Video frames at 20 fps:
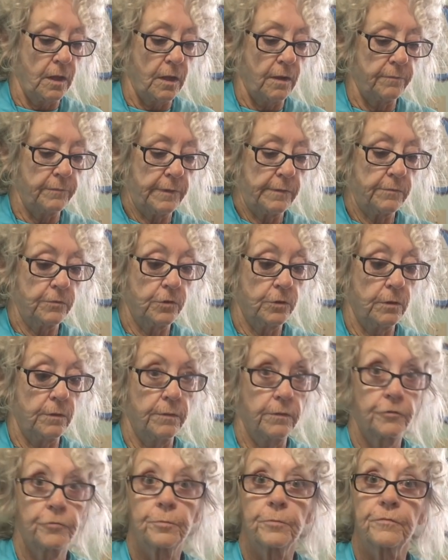I've never done
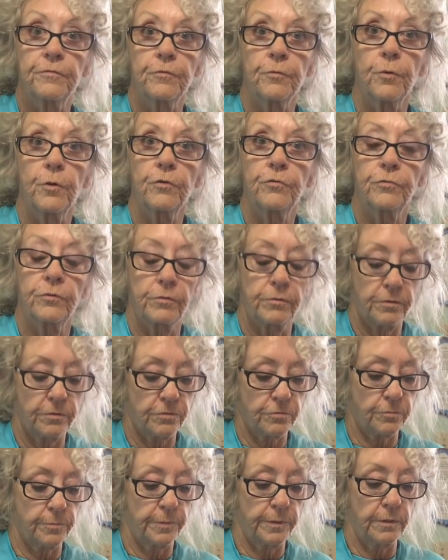this before, so
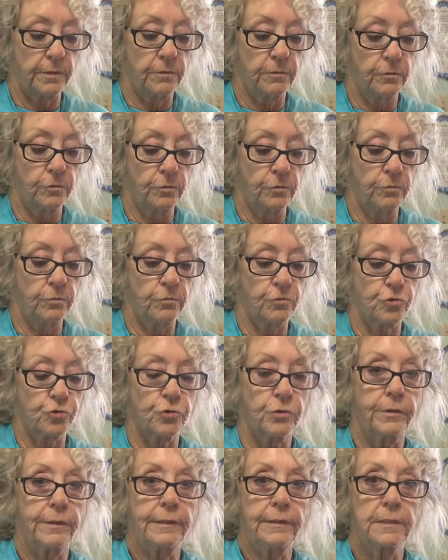this will be a new
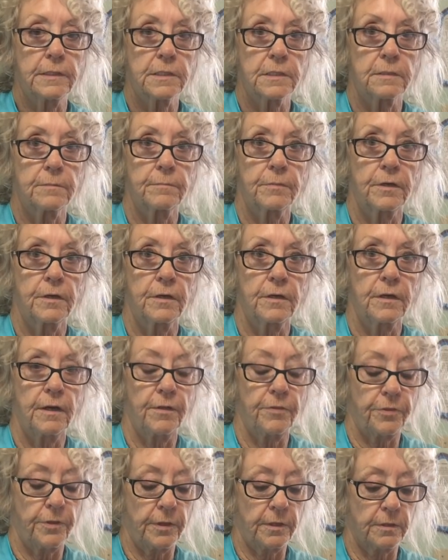treat, but I
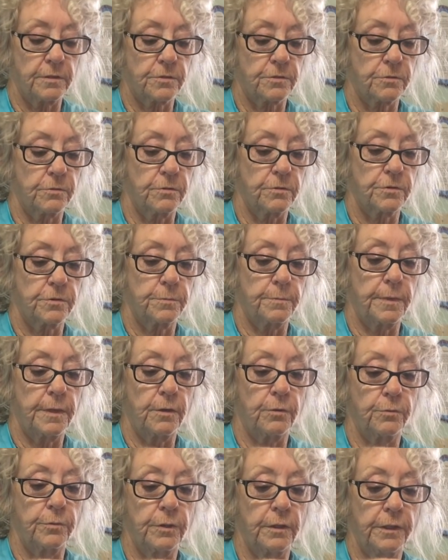think it's going to
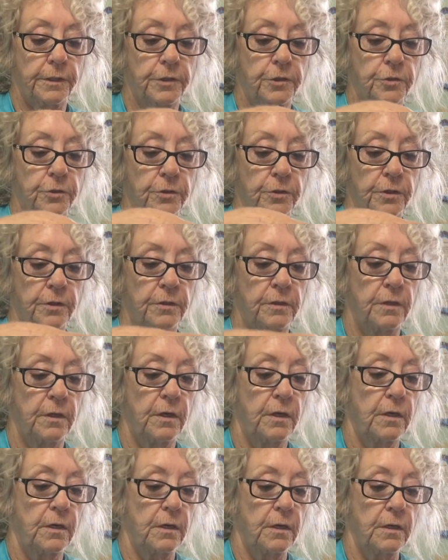smell really good.
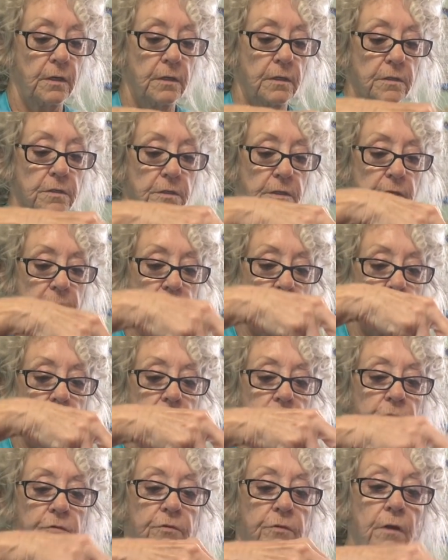It's kind of
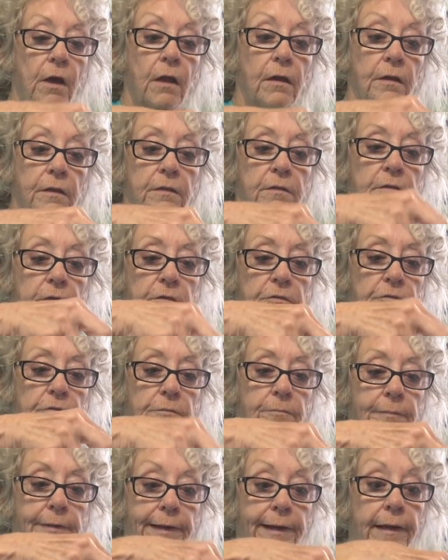getting solid because
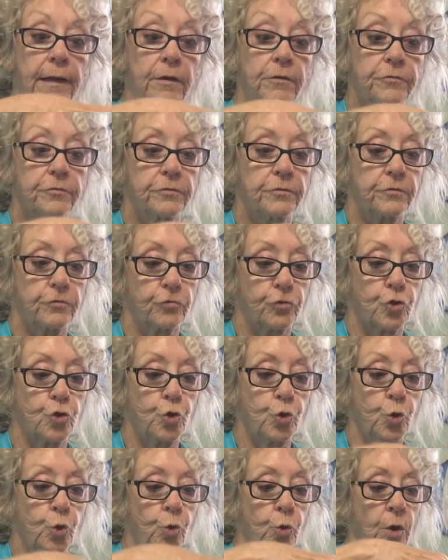in my house it's
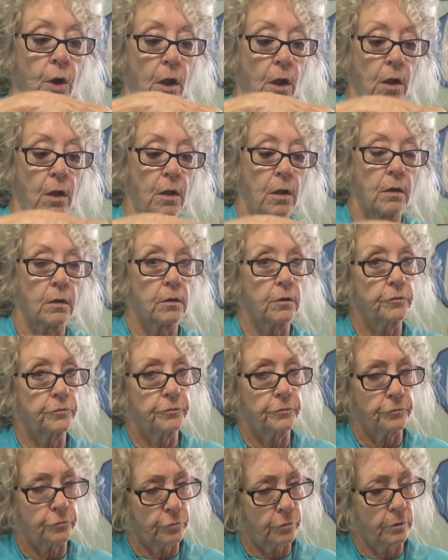cool because
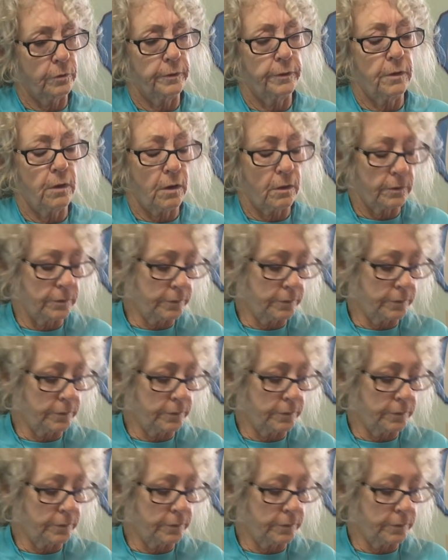it's really hot